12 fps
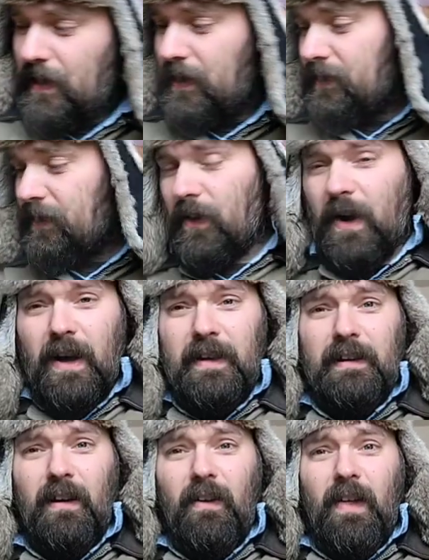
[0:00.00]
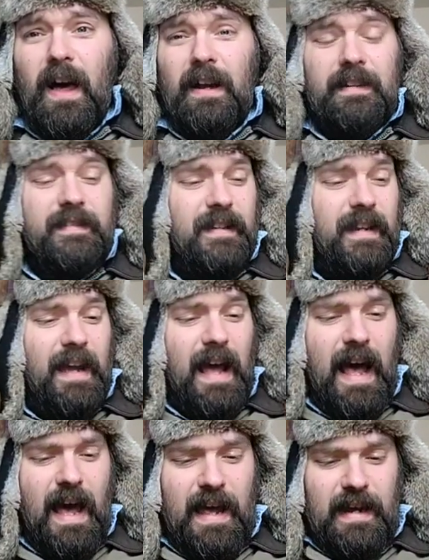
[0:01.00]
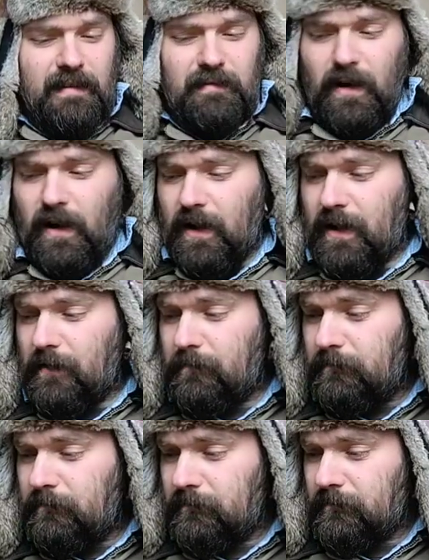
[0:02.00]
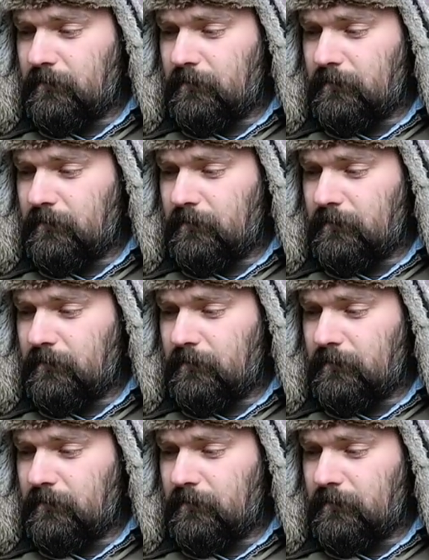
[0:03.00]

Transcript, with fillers: So, in all honesty, I um,